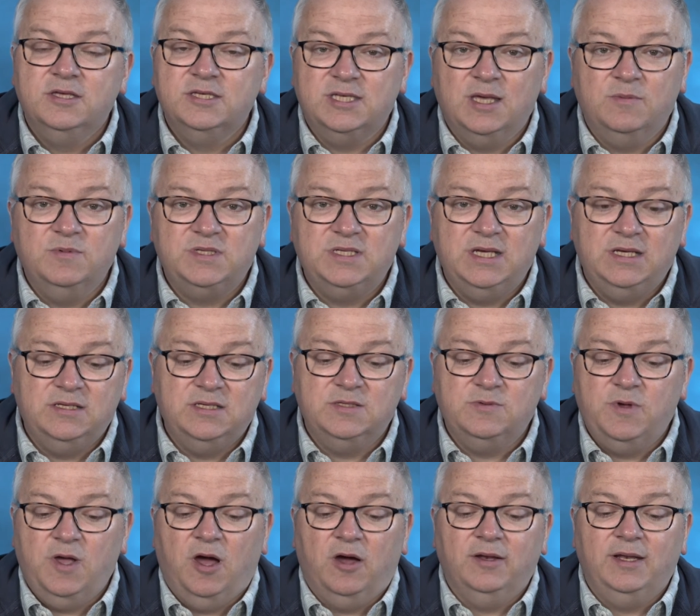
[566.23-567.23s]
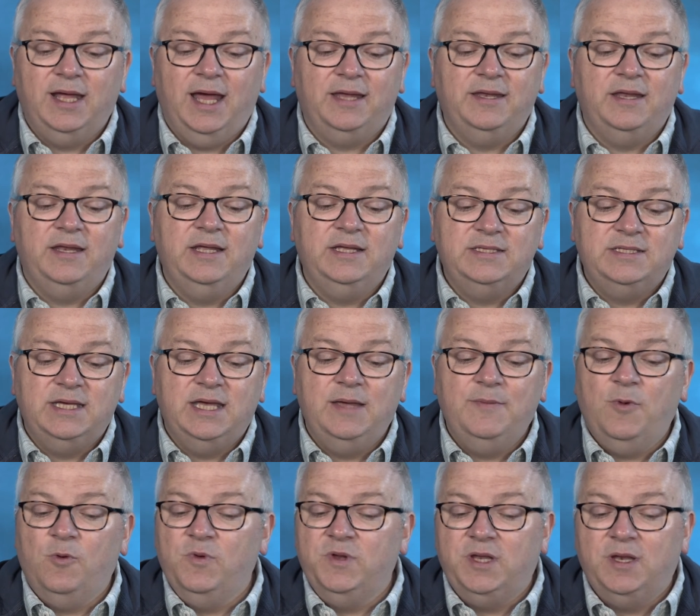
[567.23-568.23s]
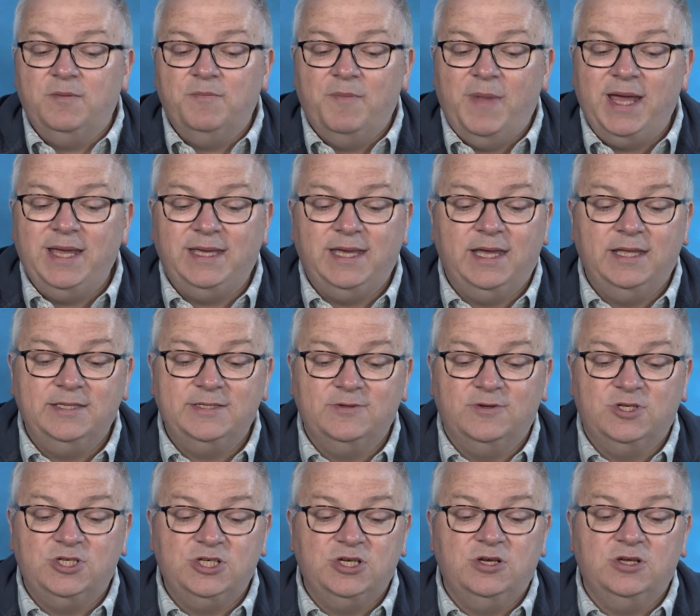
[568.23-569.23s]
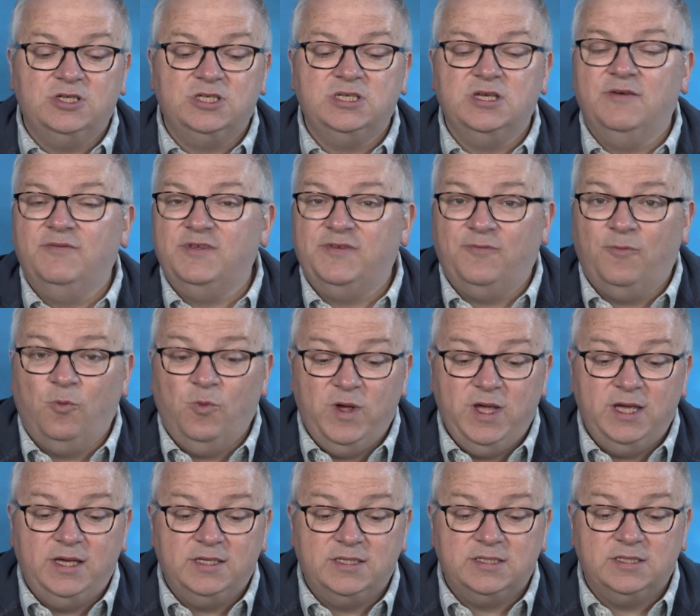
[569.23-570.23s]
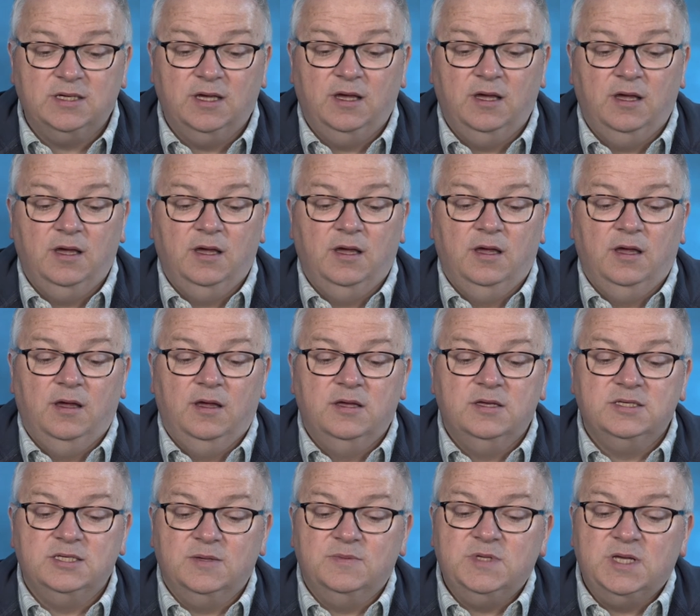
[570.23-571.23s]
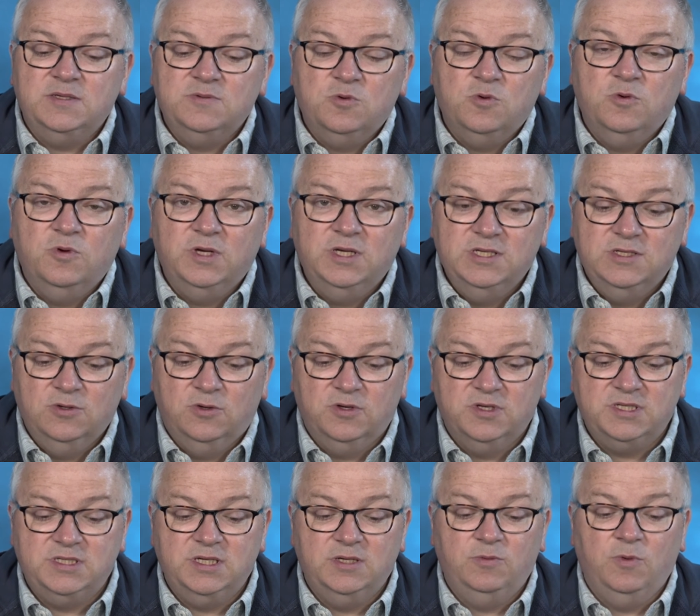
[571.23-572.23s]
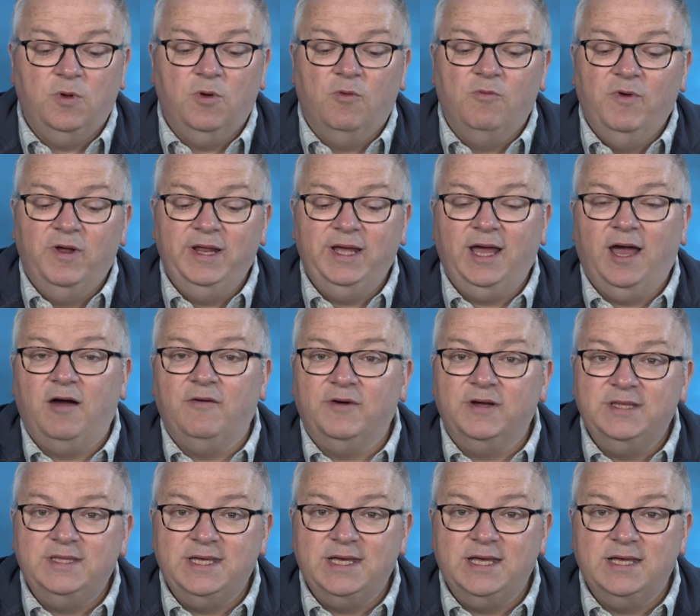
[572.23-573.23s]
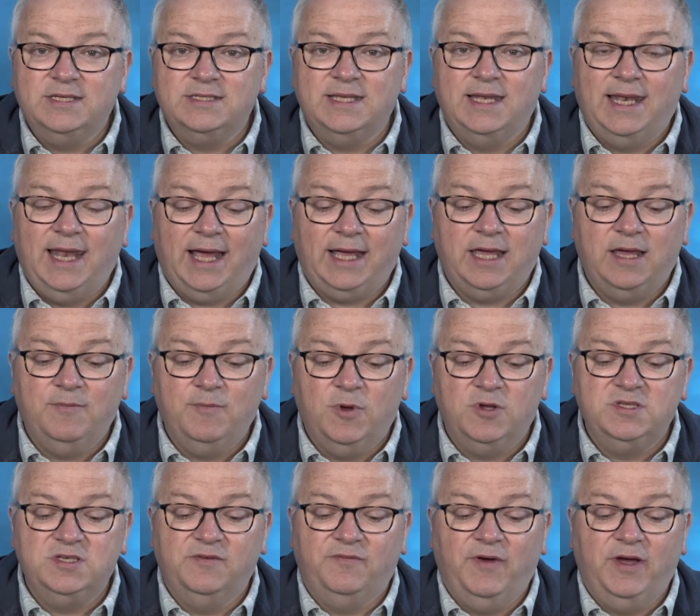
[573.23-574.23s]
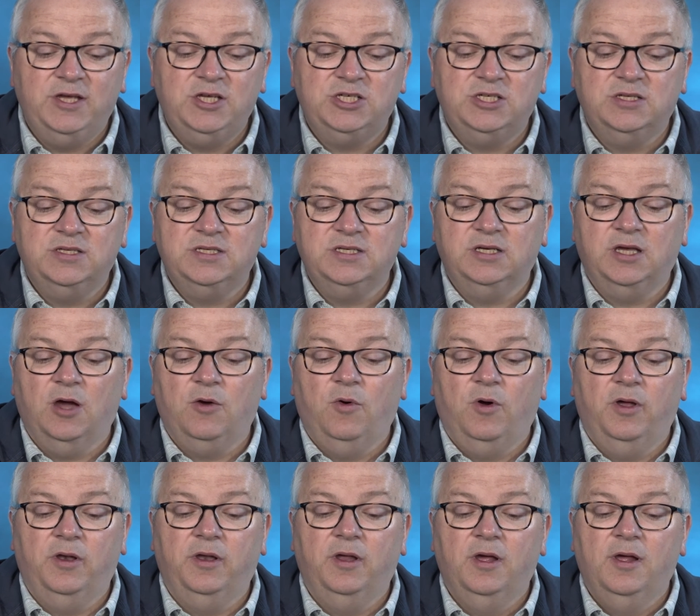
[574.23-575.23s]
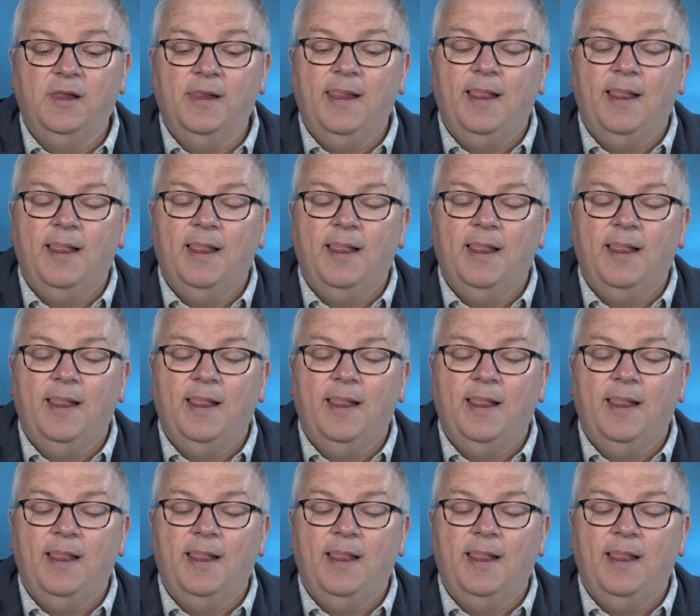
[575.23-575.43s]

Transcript: Some seasons we hardly had any team and we didn't make it into a church service for weeks. Sometimes we were exhausted, we were running out of ideas and lacking motivation to go on.